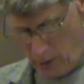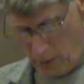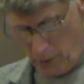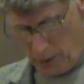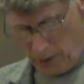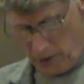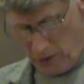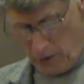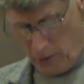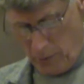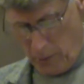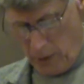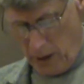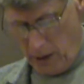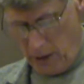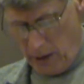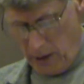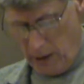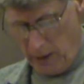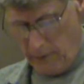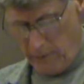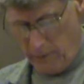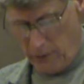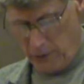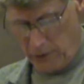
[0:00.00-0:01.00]
which the
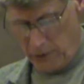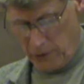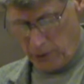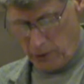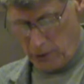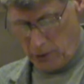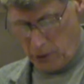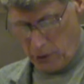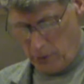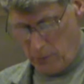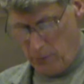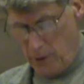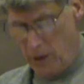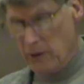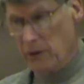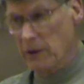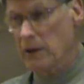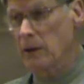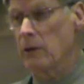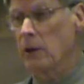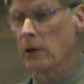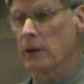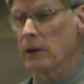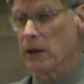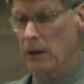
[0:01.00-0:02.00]
medievals are too
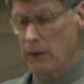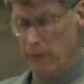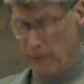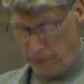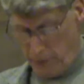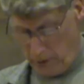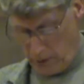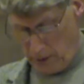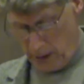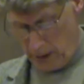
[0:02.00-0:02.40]
busy looking for